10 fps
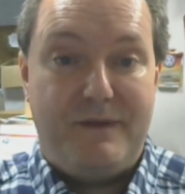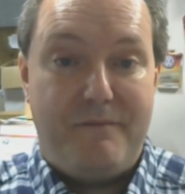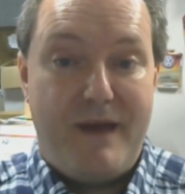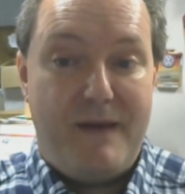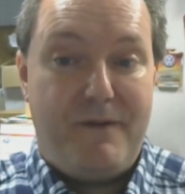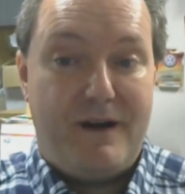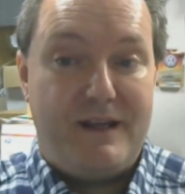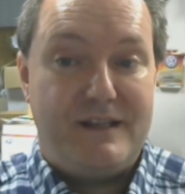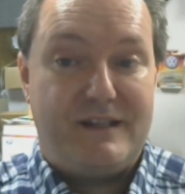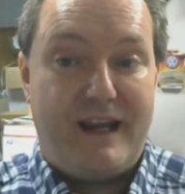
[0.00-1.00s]
The bad part
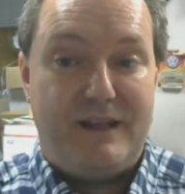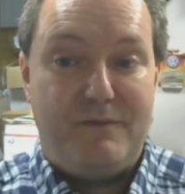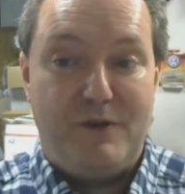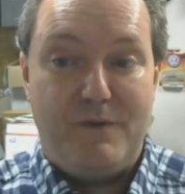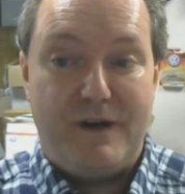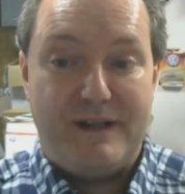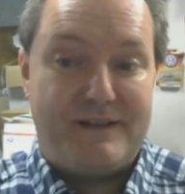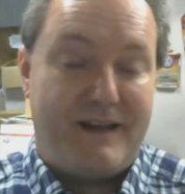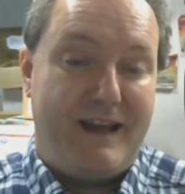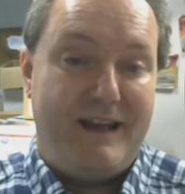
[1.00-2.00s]
is Kelley Blue Book is
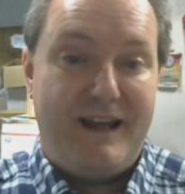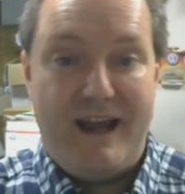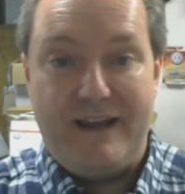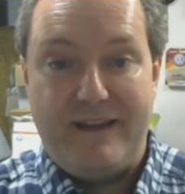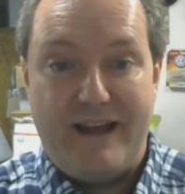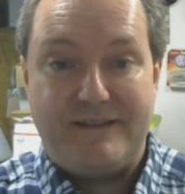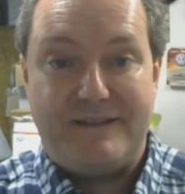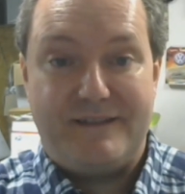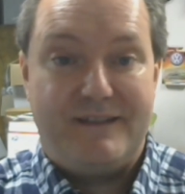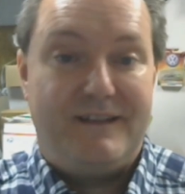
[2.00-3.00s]
saying, hey,
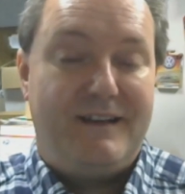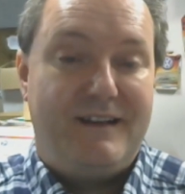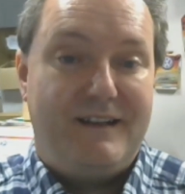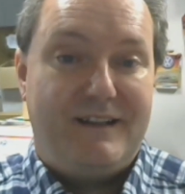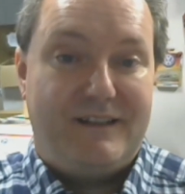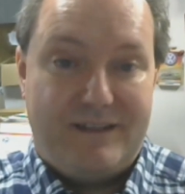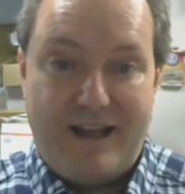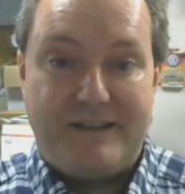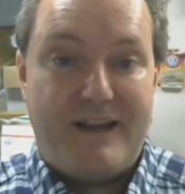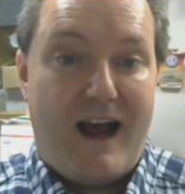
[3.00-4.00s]
that's
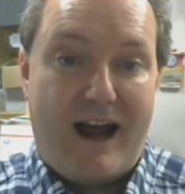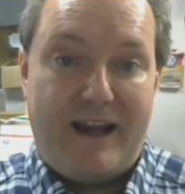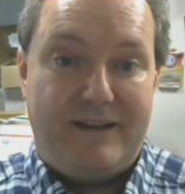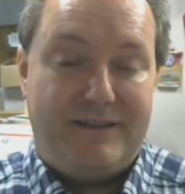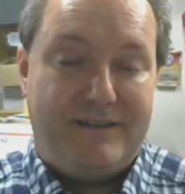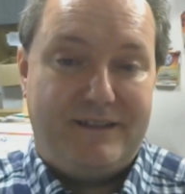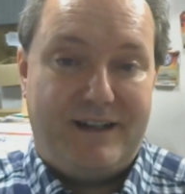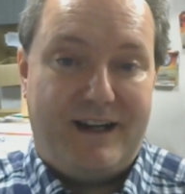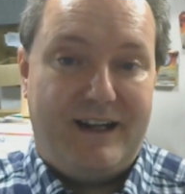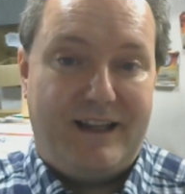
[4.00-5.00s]
high.
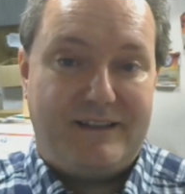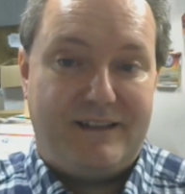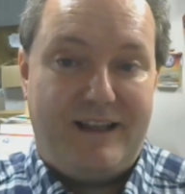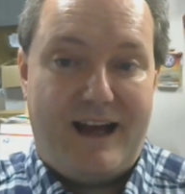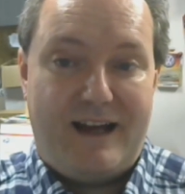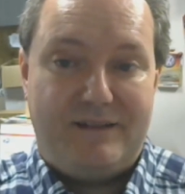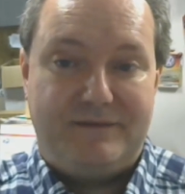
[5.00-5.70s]
Okay, that's a lot.